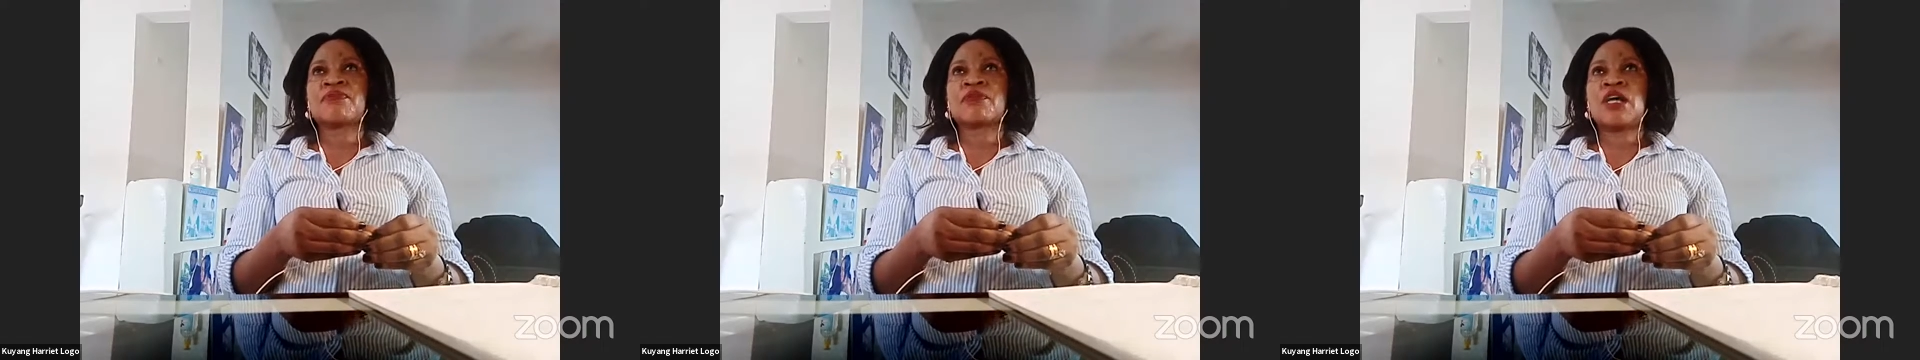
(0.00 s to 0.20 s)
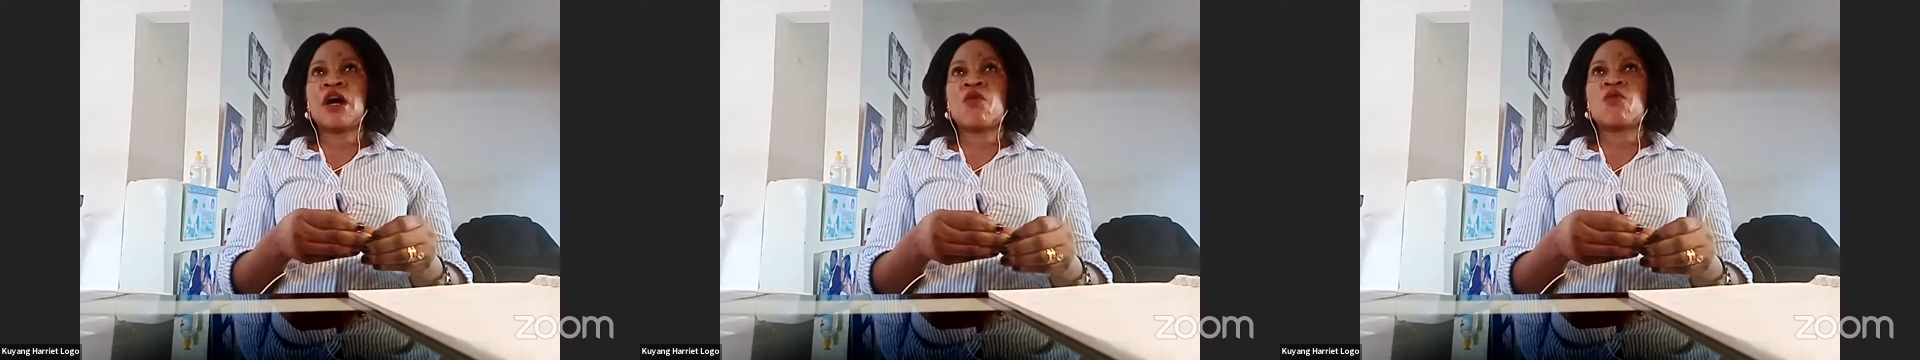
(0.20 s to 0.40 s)

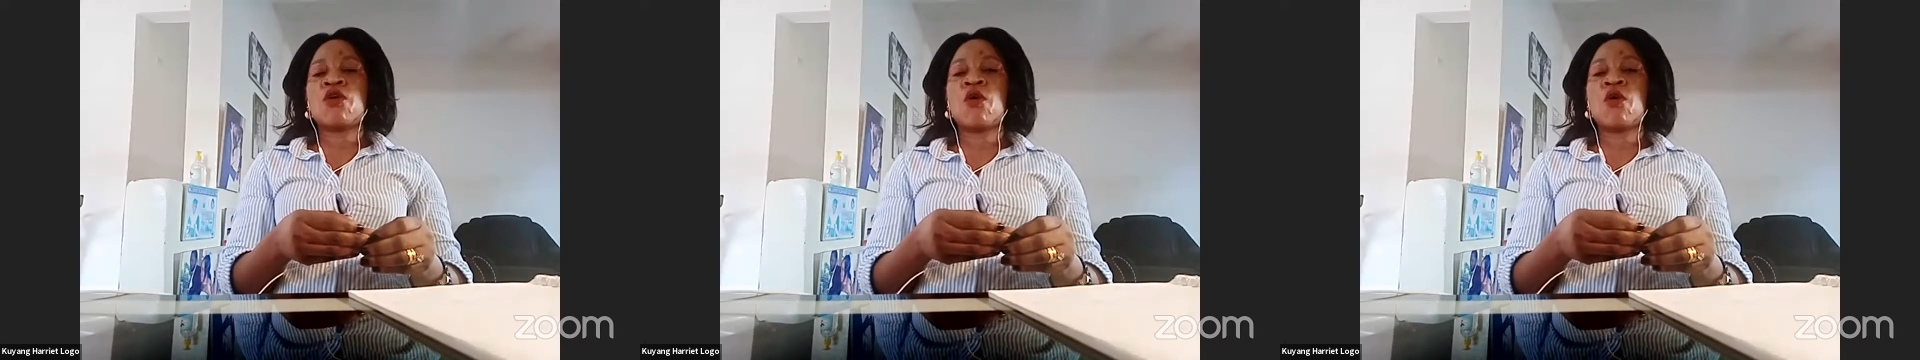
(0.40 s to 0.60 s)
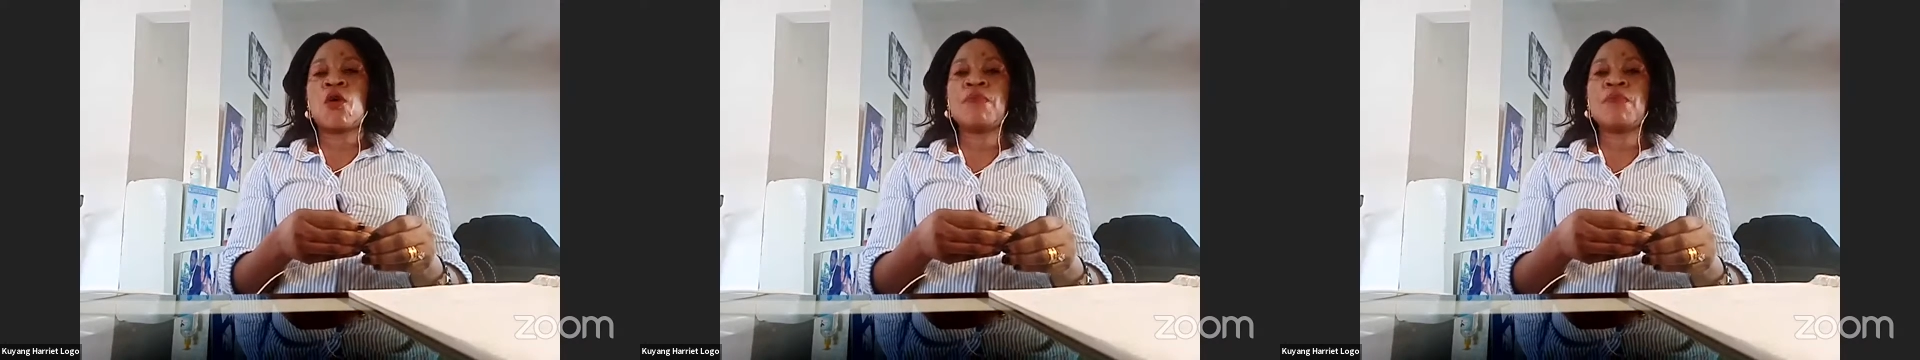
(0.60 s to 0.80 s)
our
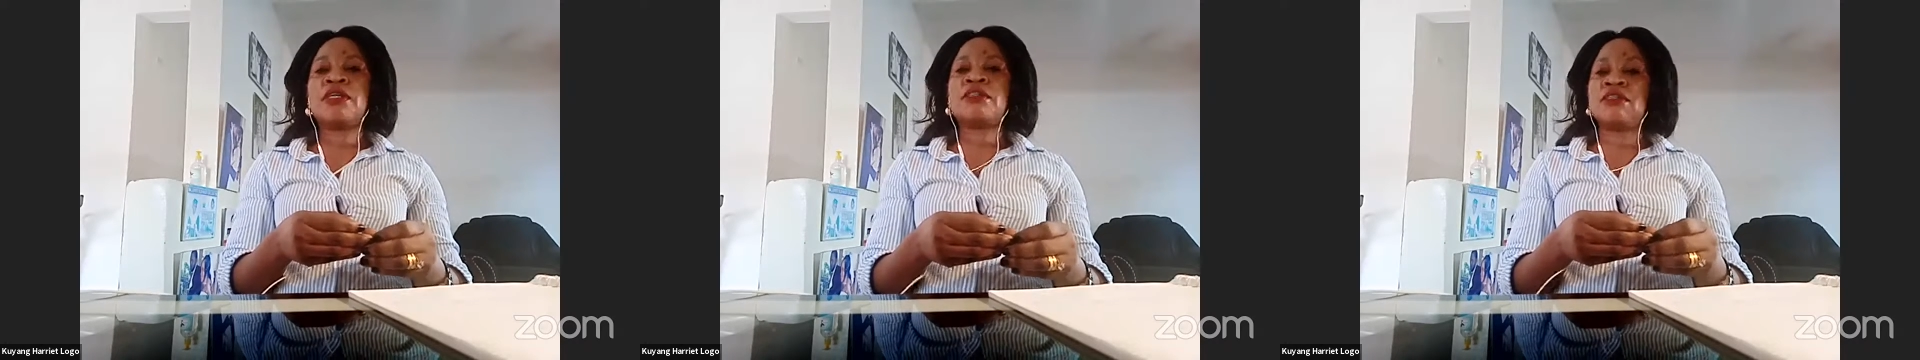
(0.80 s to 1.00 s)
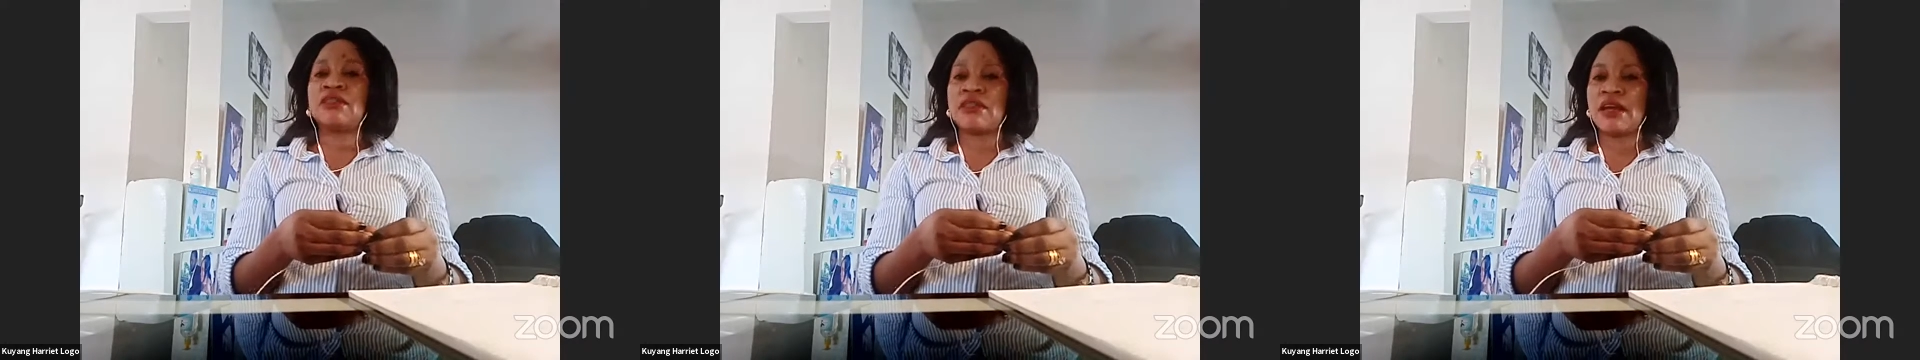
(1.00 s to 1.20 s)
hope
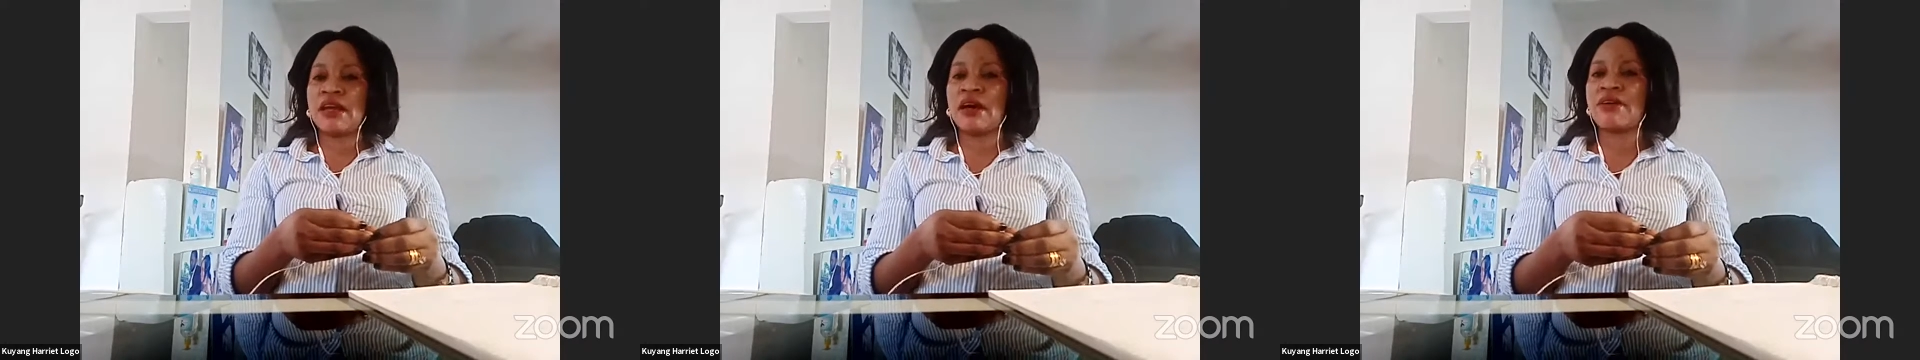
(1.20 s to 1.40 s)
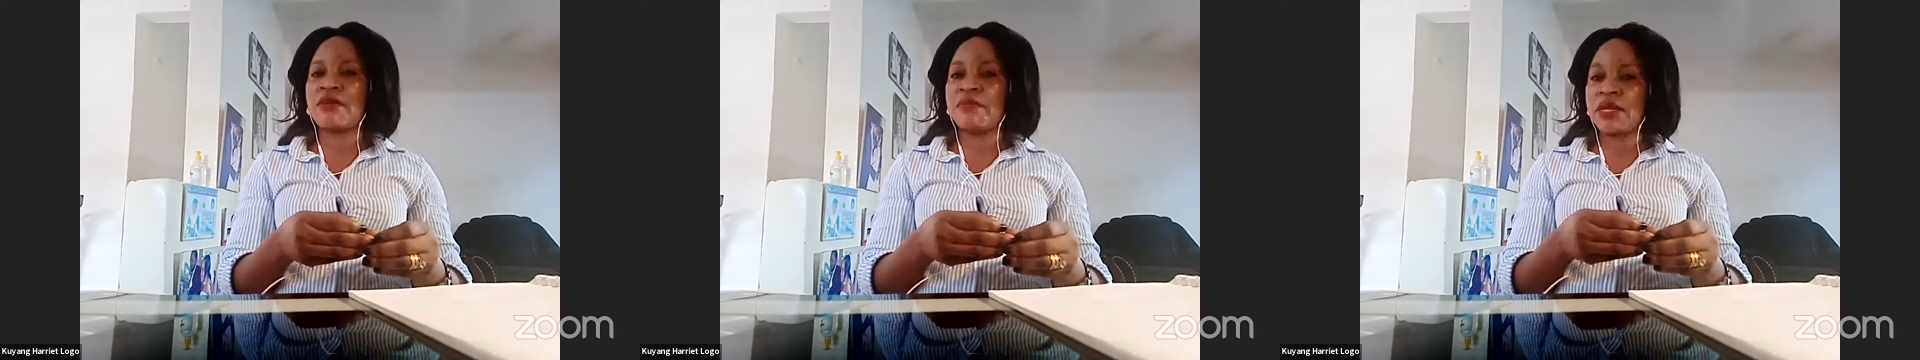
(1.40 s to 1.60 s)
is in the
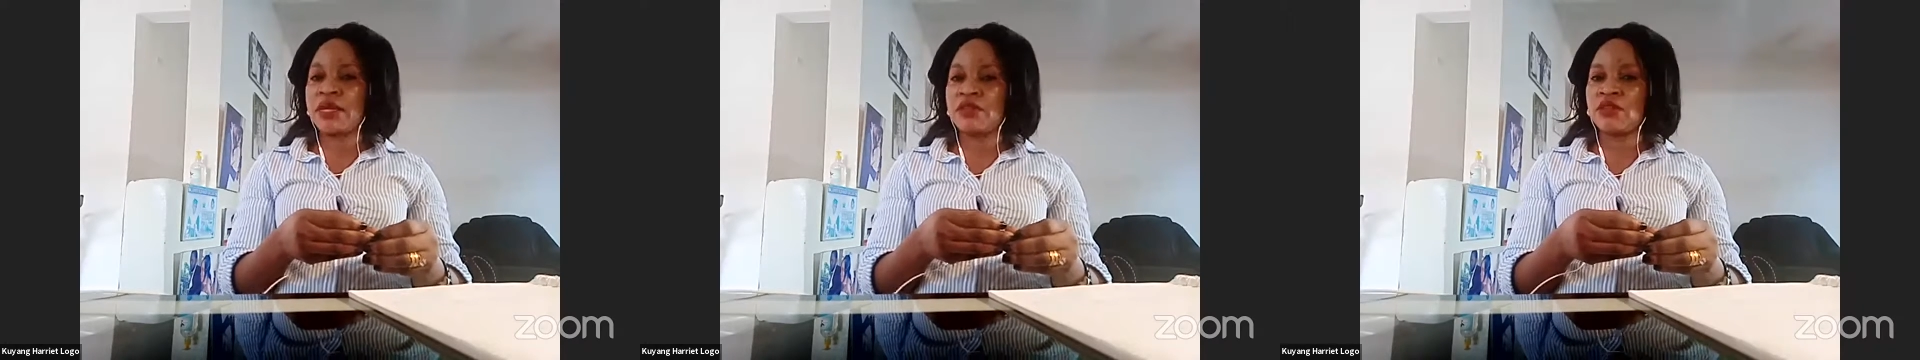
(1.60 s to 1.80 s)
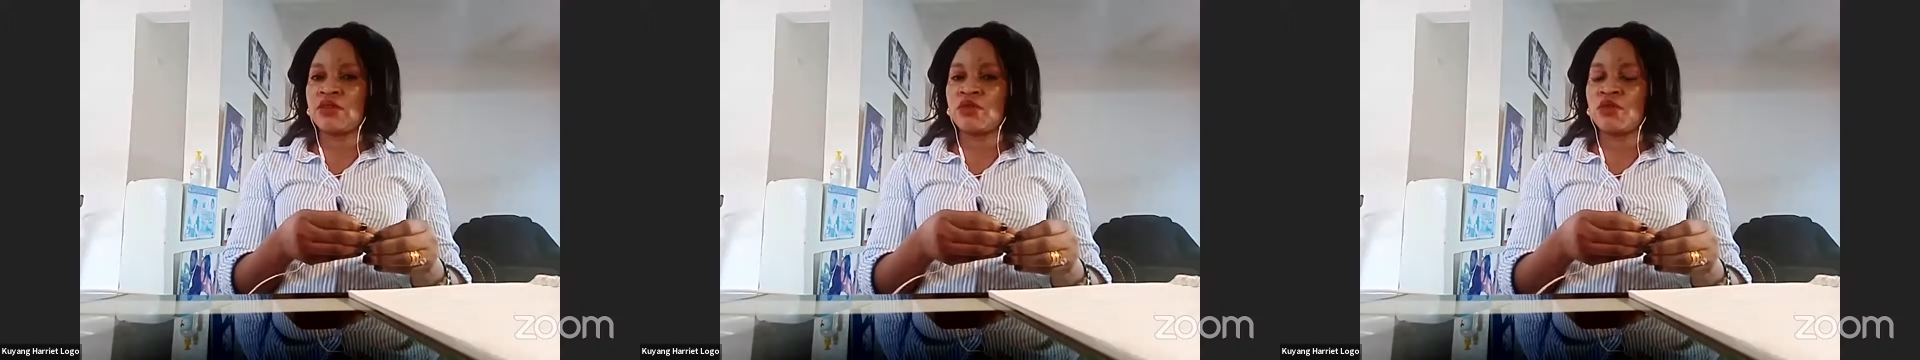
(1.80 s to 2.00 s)
agreement,